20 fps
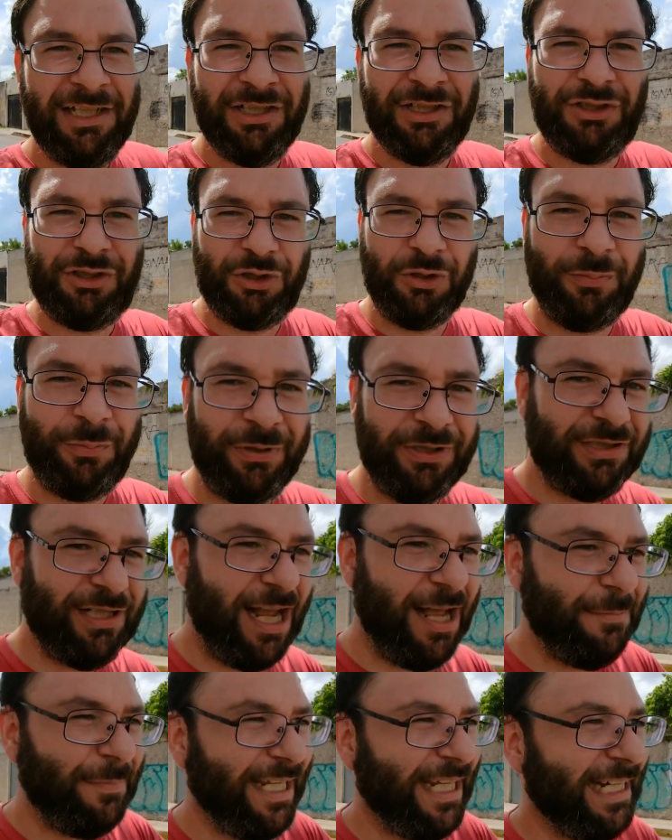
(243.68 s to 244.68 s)
super
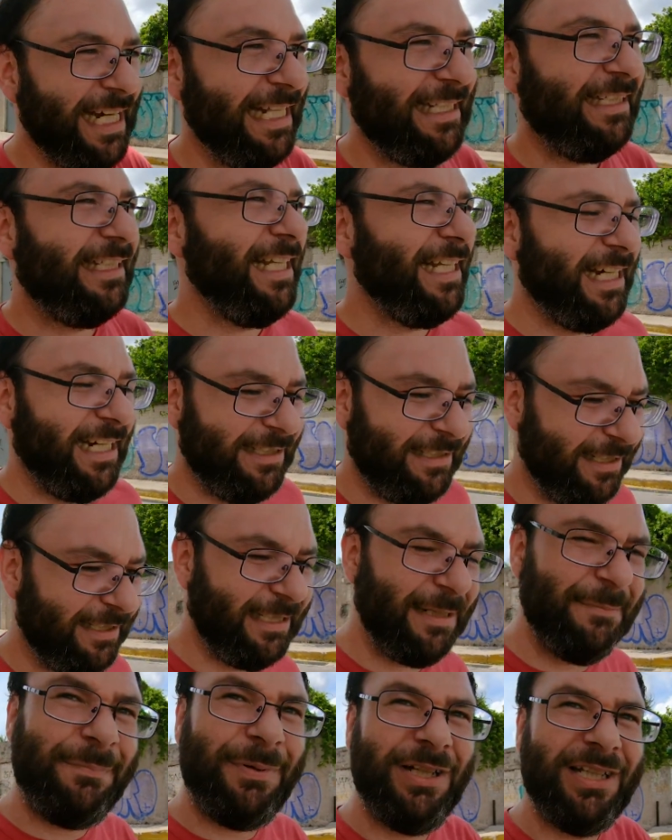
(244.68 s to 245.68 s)
zombie. And that's it. It's
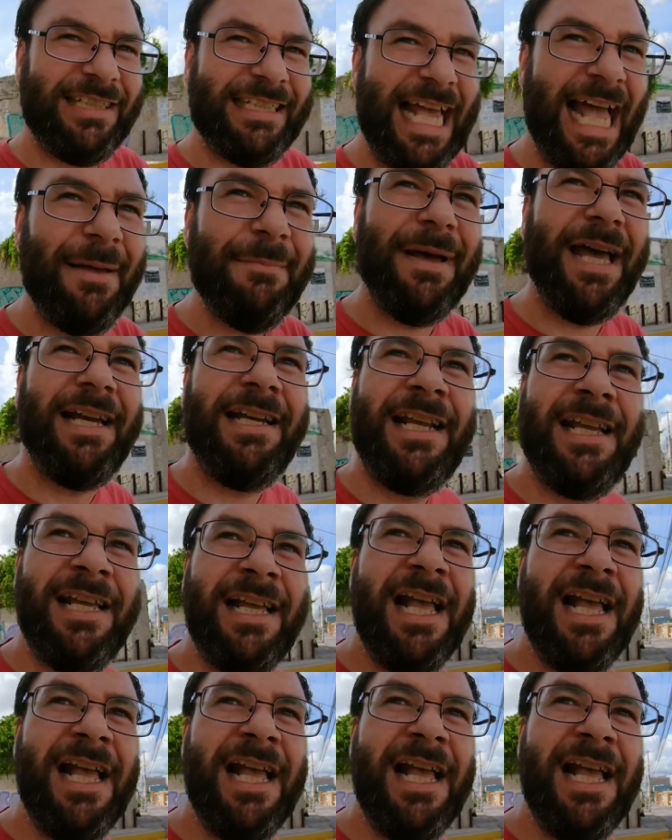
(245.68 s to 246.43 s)
as simple as that, man.